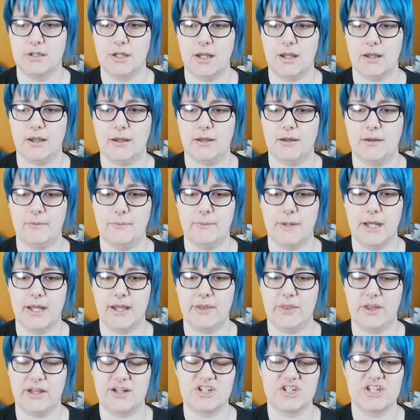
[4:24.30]
I
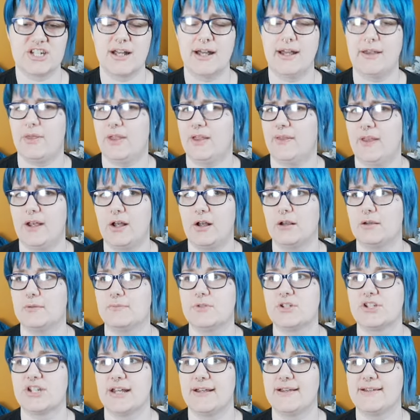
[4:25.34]
think they call them
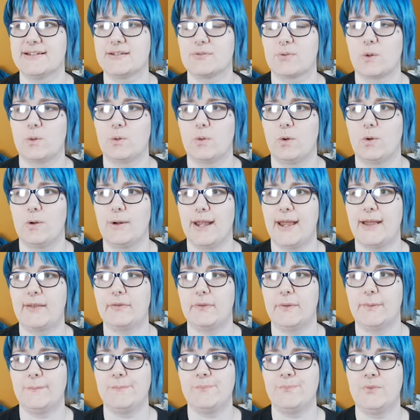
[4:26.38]
shells were thrown at
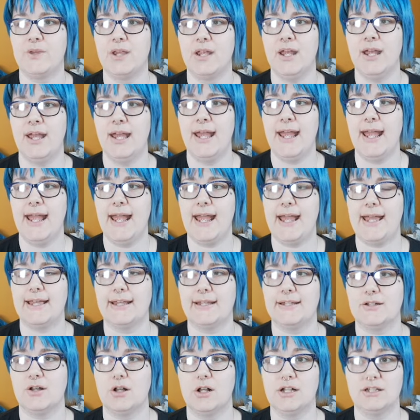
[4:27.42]
them,
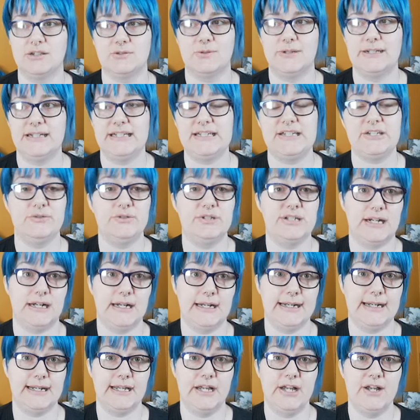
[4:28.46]
and all 22
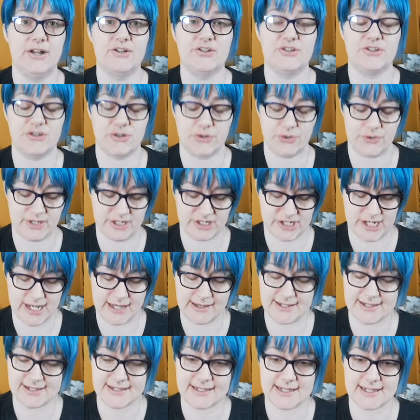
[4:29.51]
died. So the
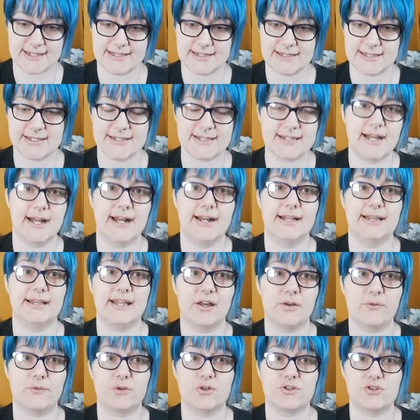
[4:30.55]
cellist has decided
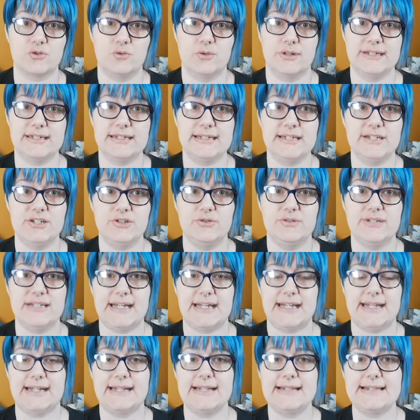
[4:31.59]
that for 22
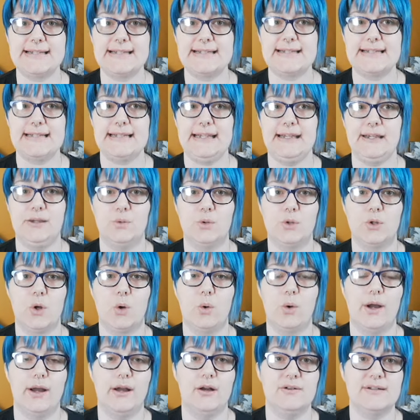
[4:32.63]
days he will
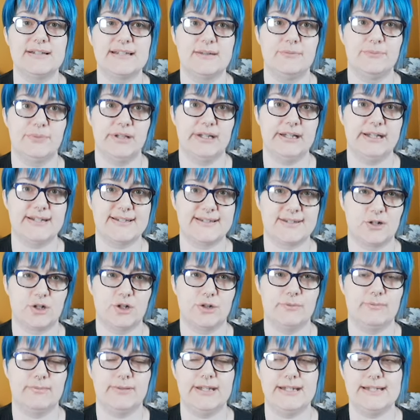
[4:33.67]
go out and play a
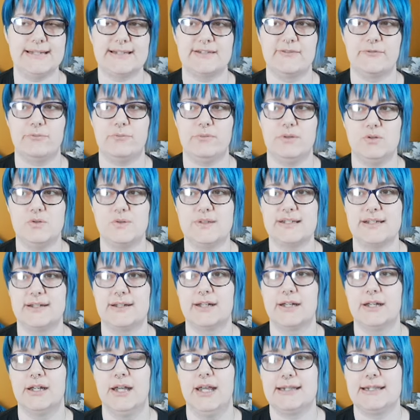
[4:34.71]
certain piece of music.
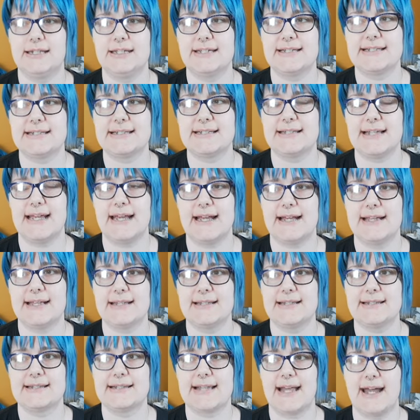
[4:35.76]
This
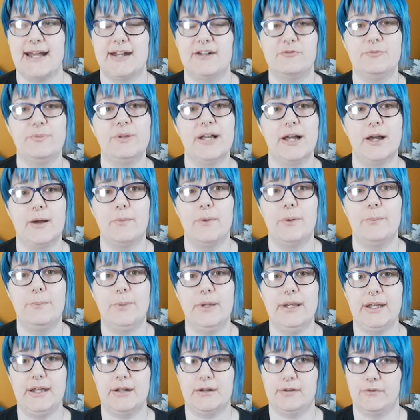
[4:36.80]
has kind of become a
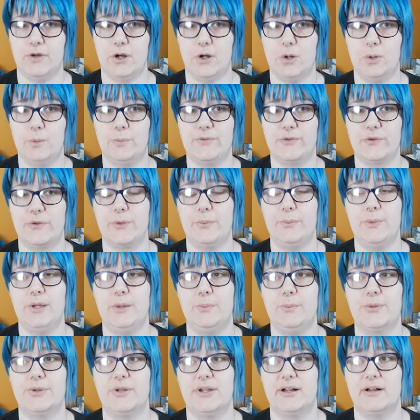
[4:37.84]
beacon of hope for the
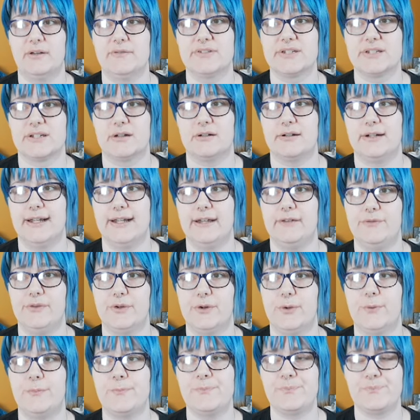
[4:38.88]
people of
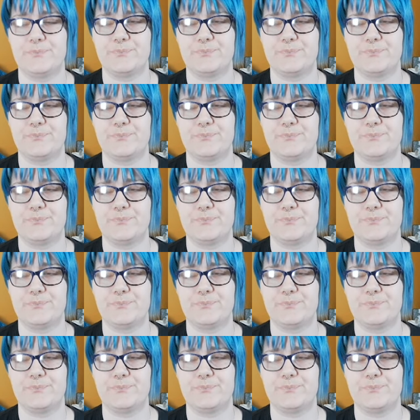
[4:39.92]
Sarajevo,